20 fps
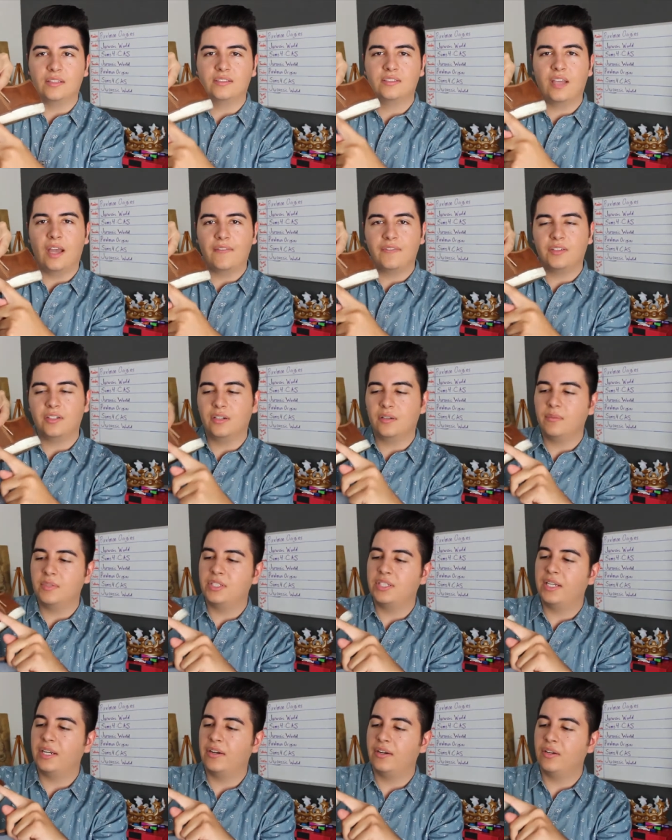softer
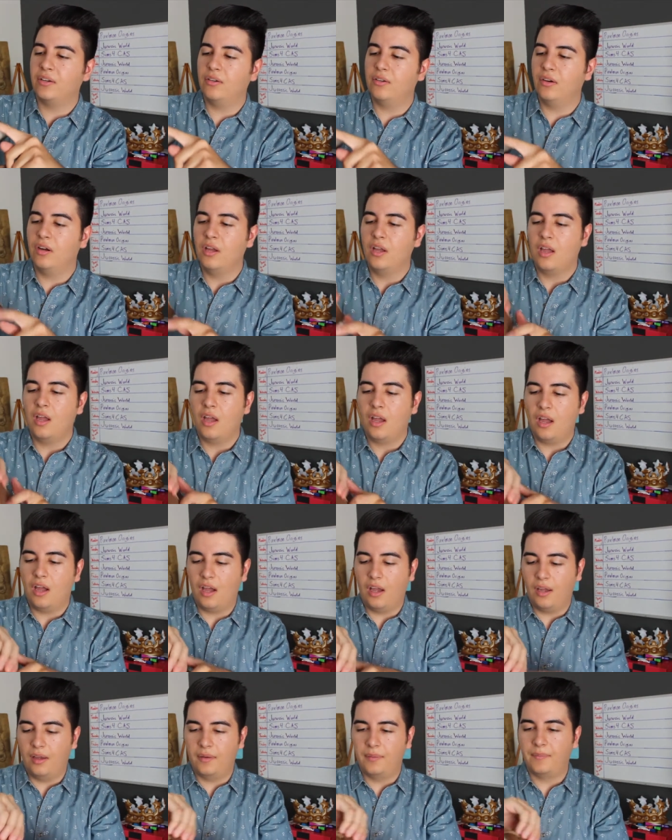material.
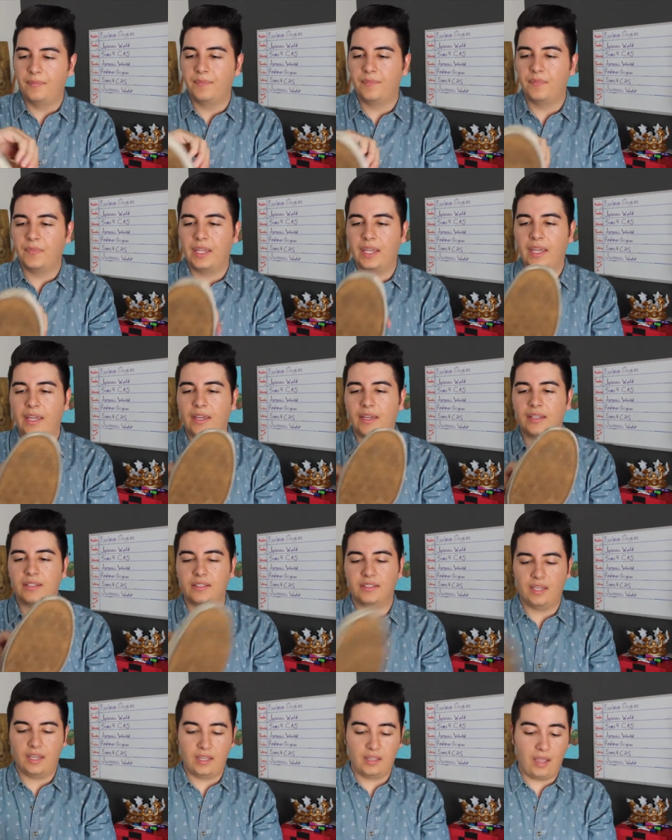Um,
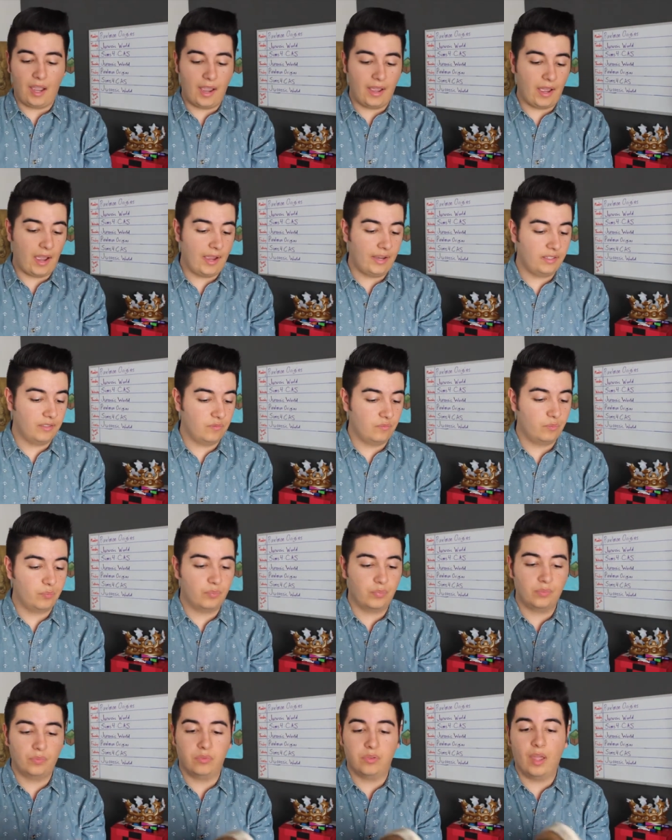and I,
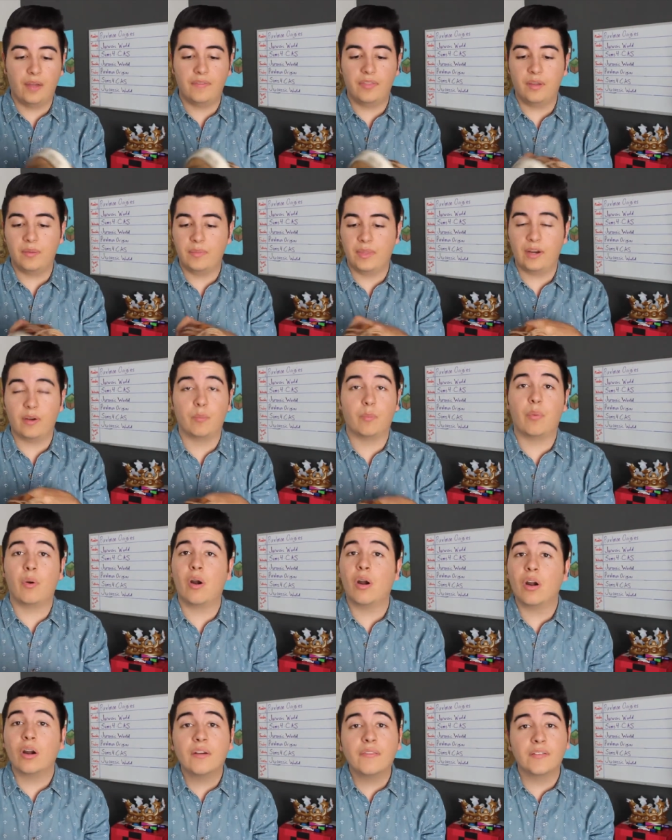I love them. They're
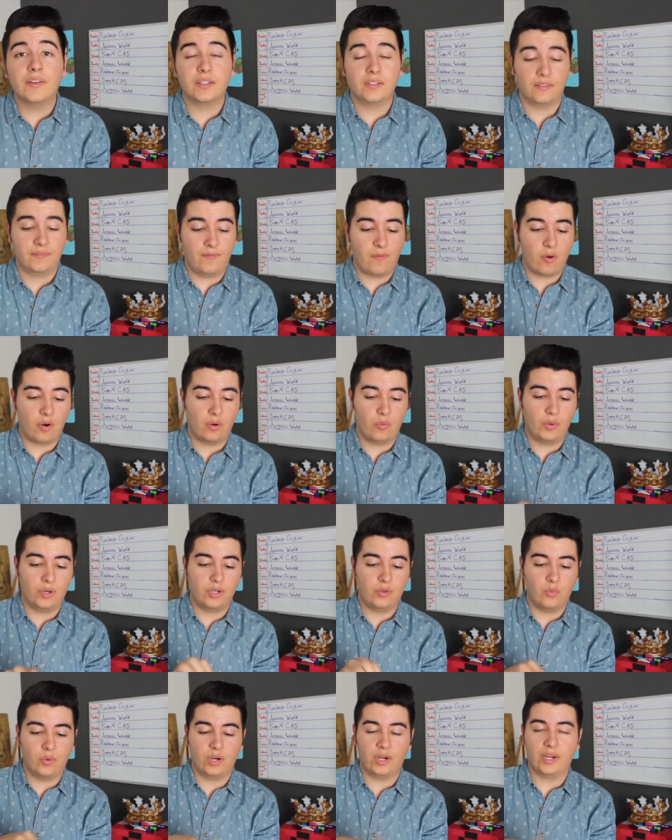perfect for
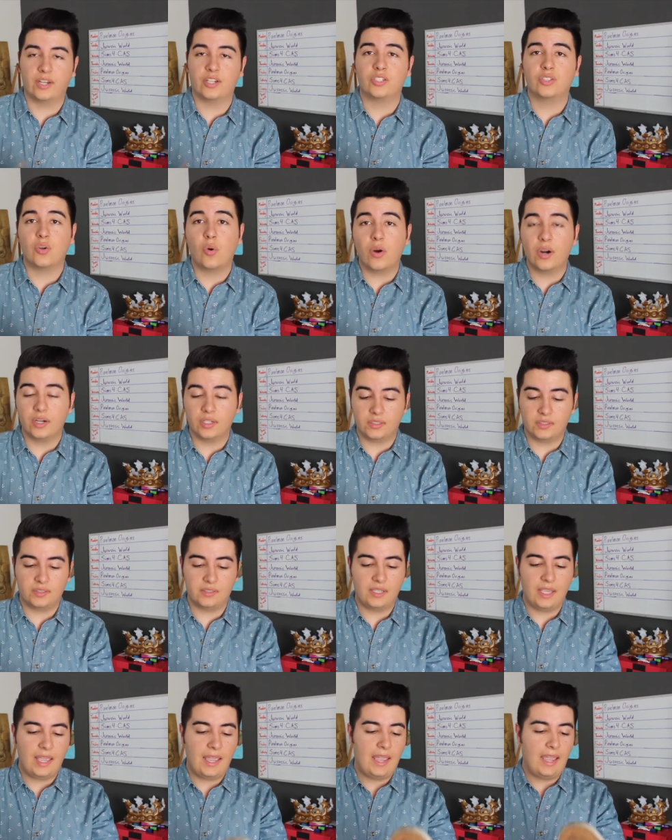when you're wearing
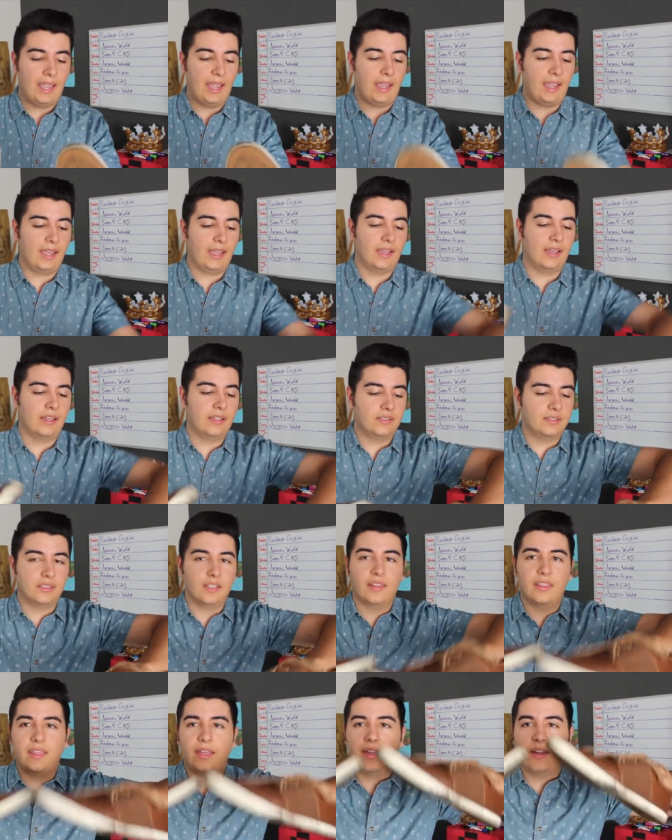shorts and
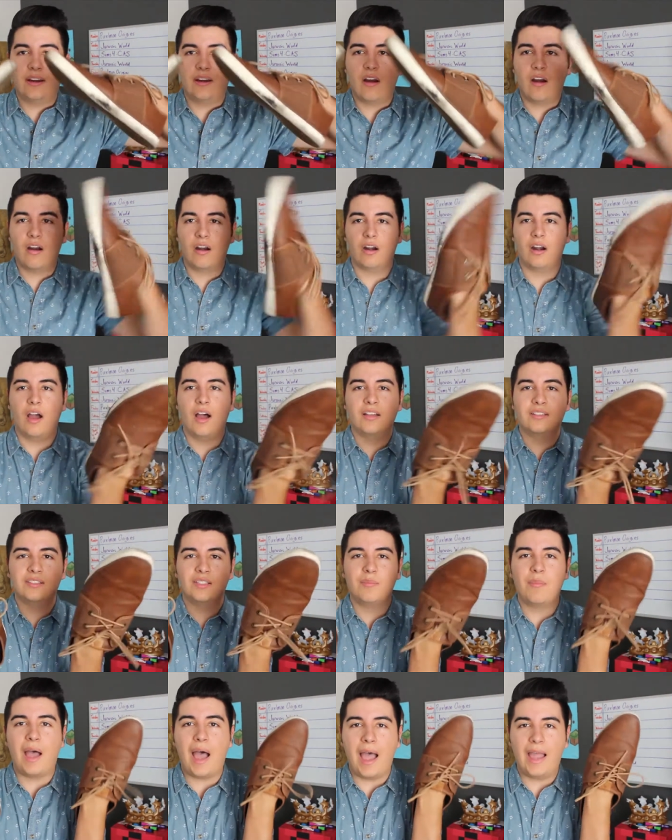they are
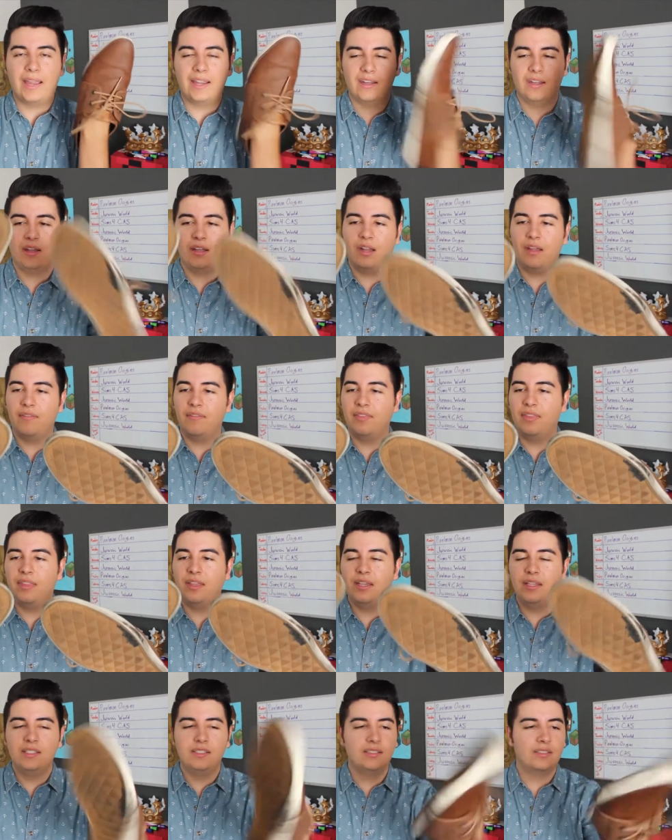awesome. I love
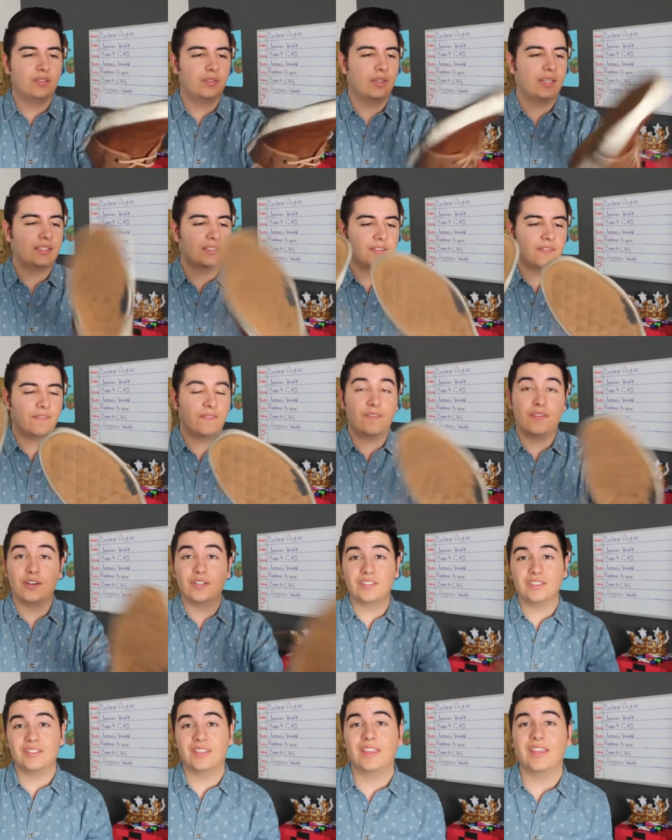these, so that's the
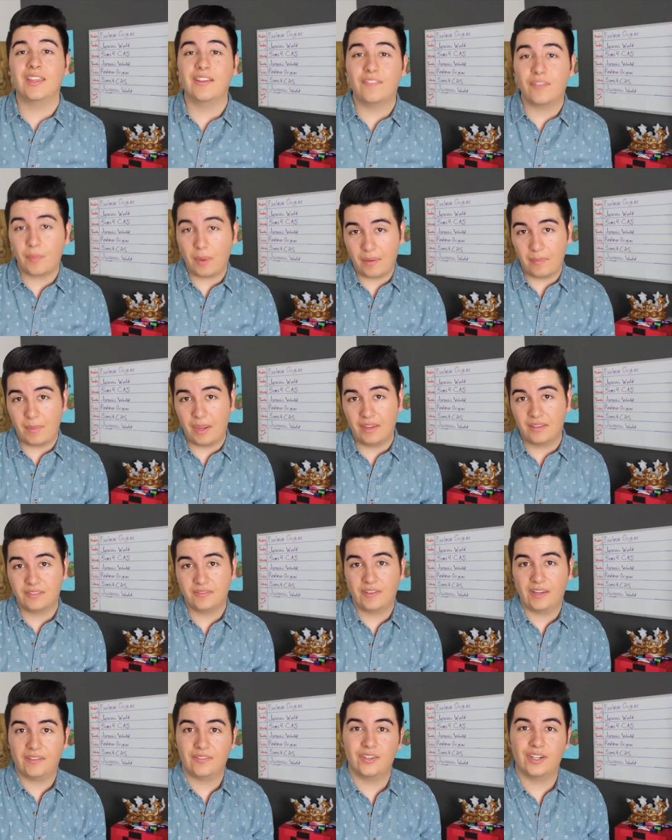first thing for my May's
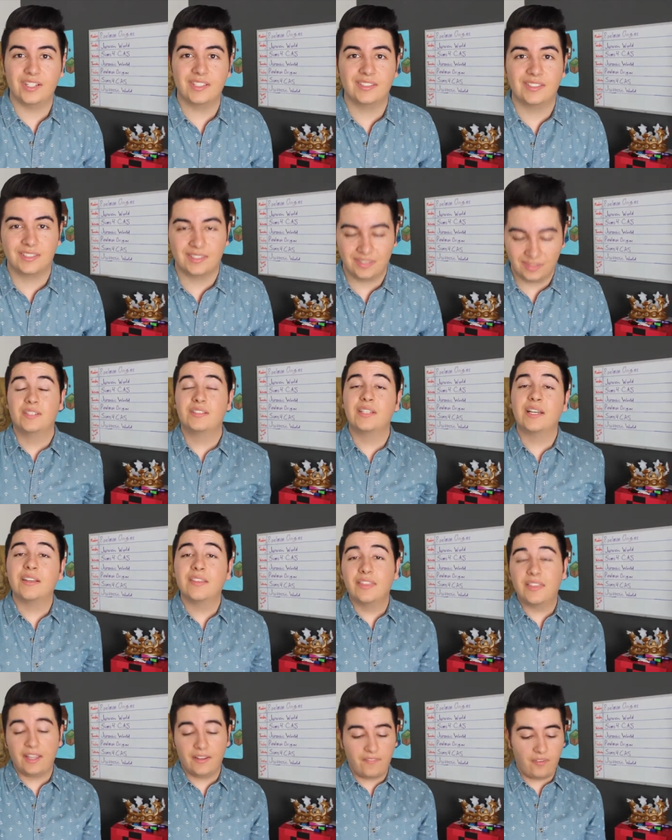favorites. The
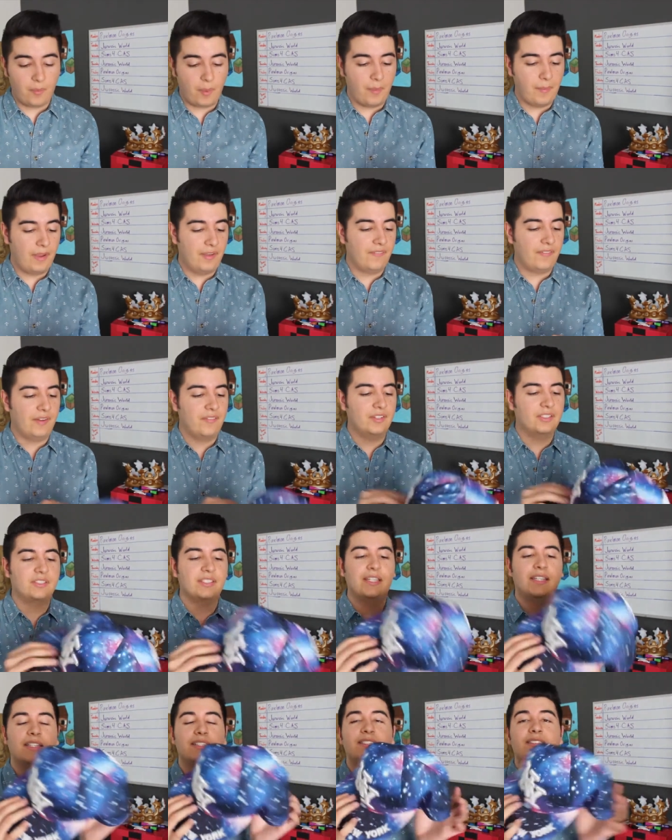second thing for my May favorites
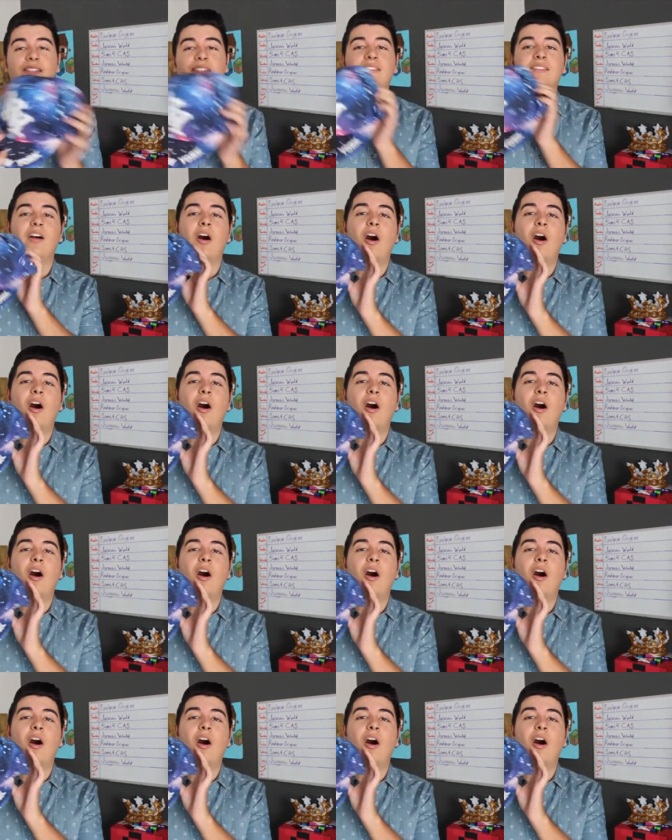is this